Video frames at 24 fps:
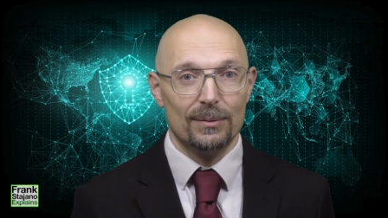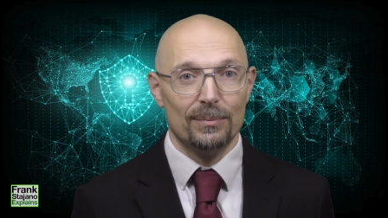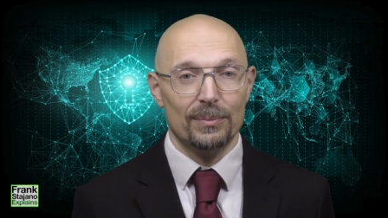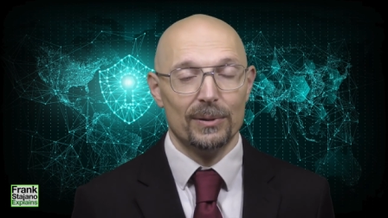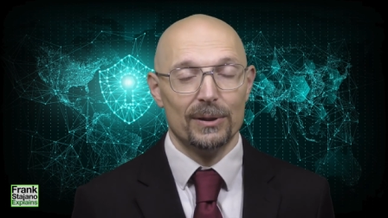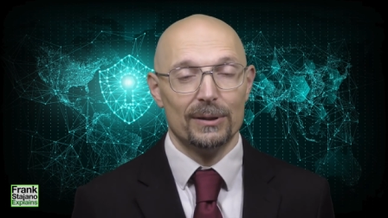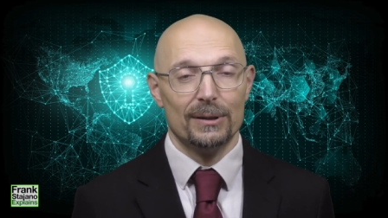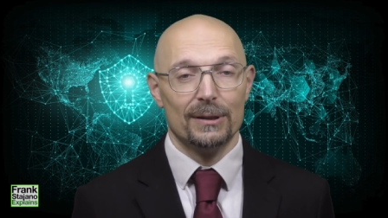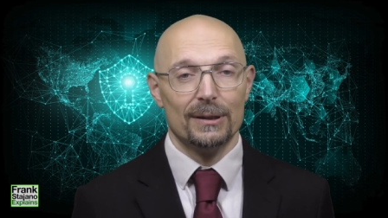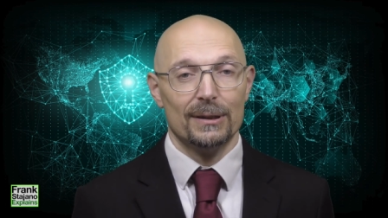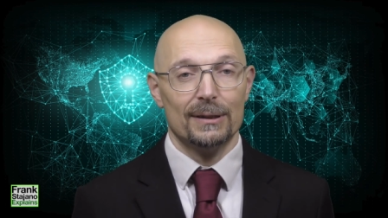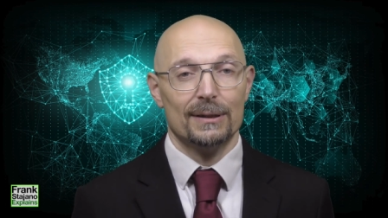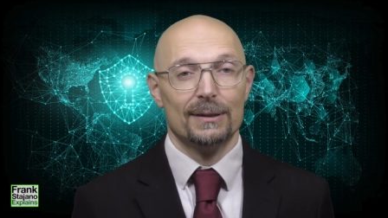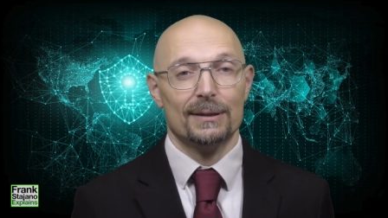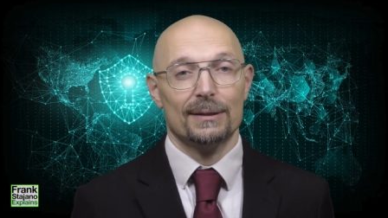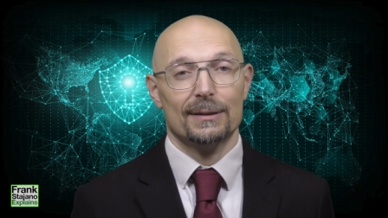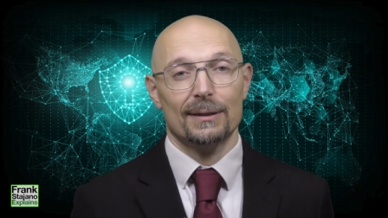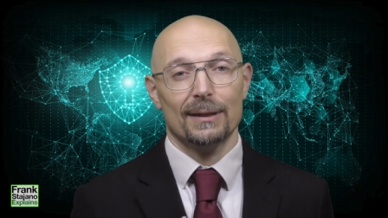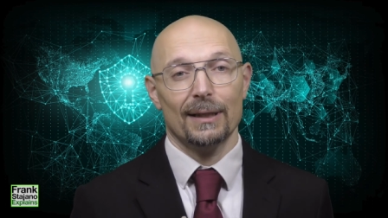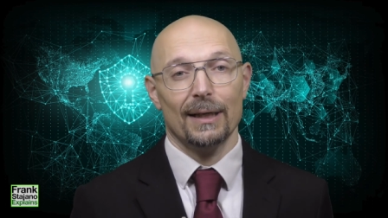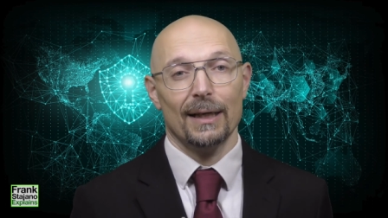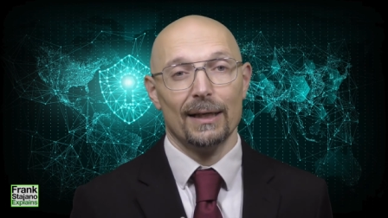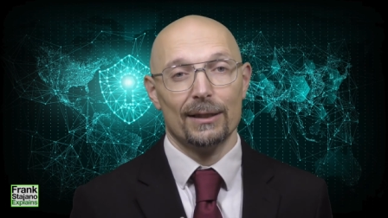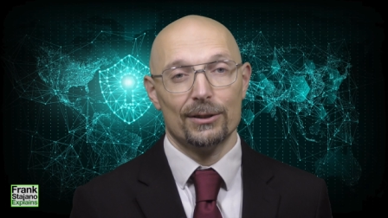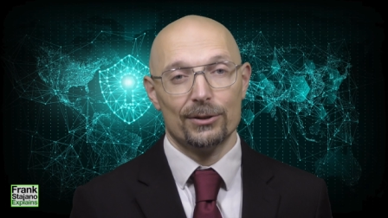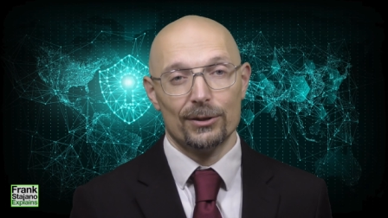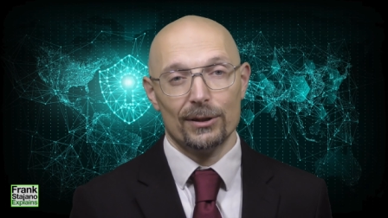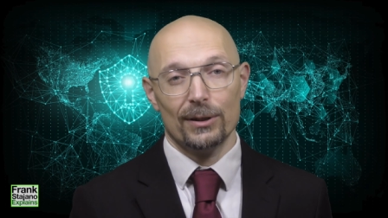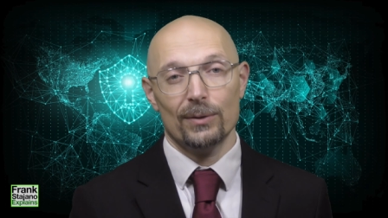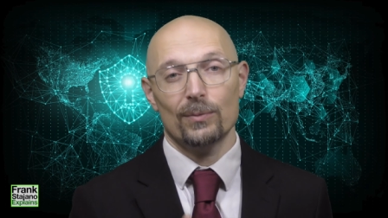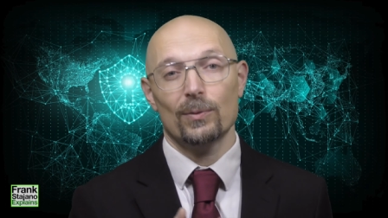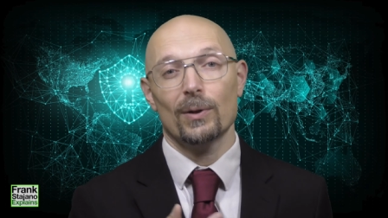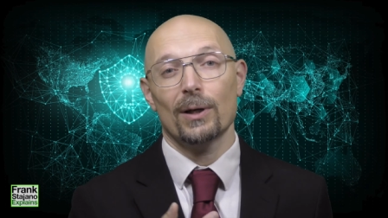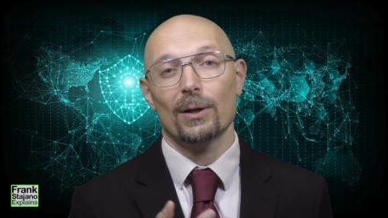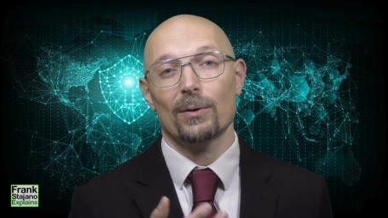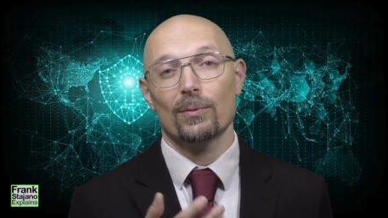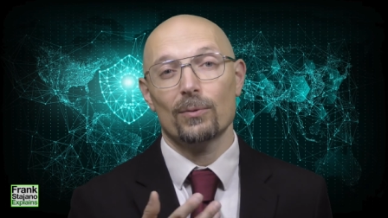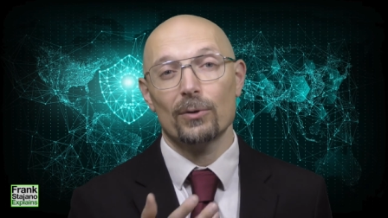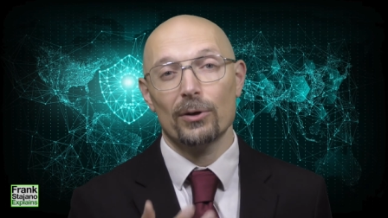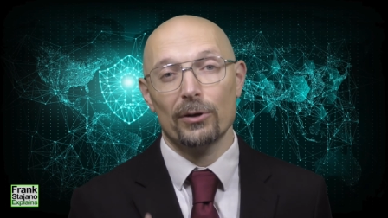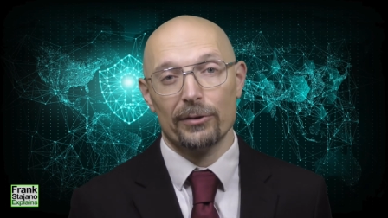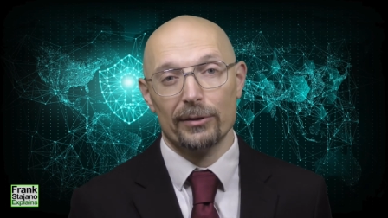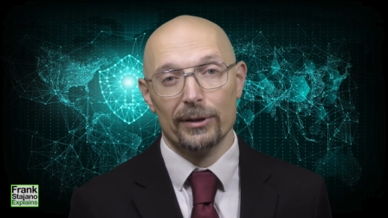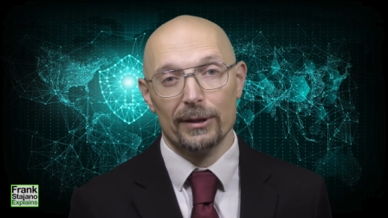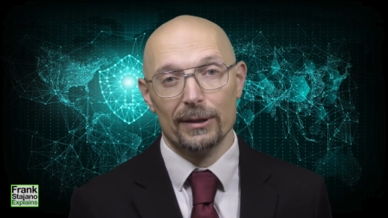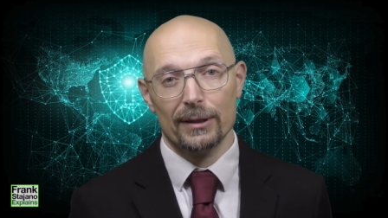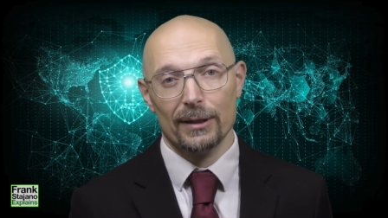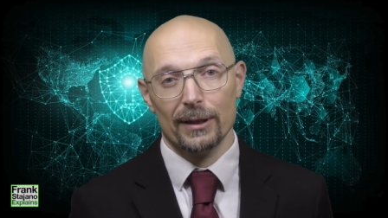but it's actually well
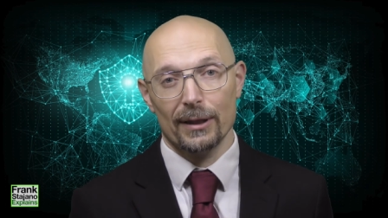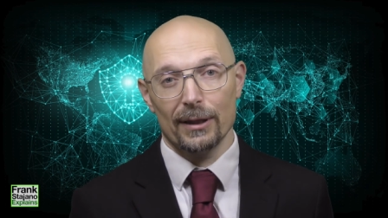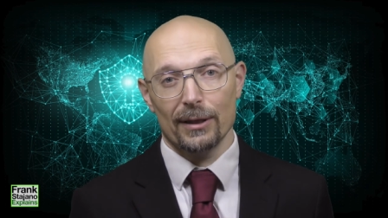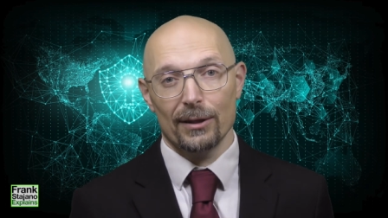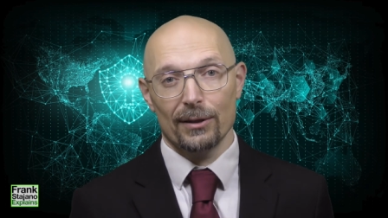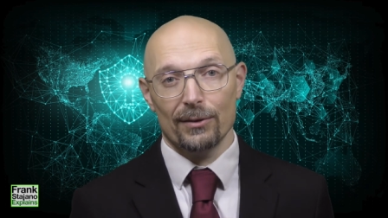worth it